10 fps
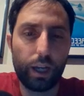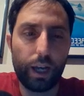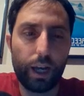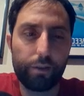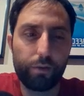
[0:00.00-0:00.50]

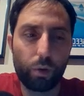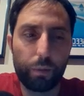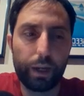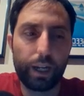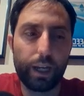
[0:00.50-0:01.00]
at 4
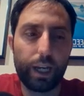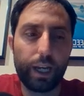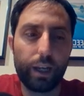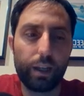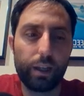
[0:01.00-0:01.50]
mana,
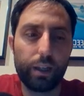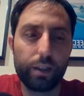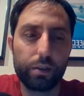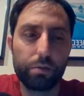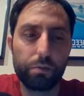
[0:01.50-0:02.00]

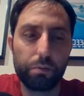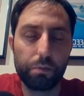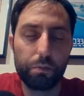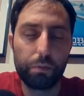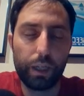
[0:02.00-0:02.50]
it's
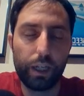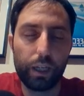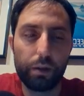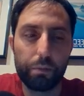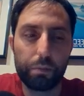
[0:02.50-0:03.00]

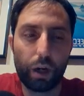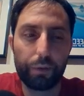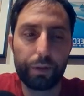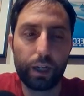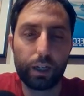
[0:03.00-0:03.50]
medium,
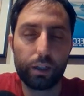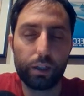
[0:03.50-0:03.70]
probably not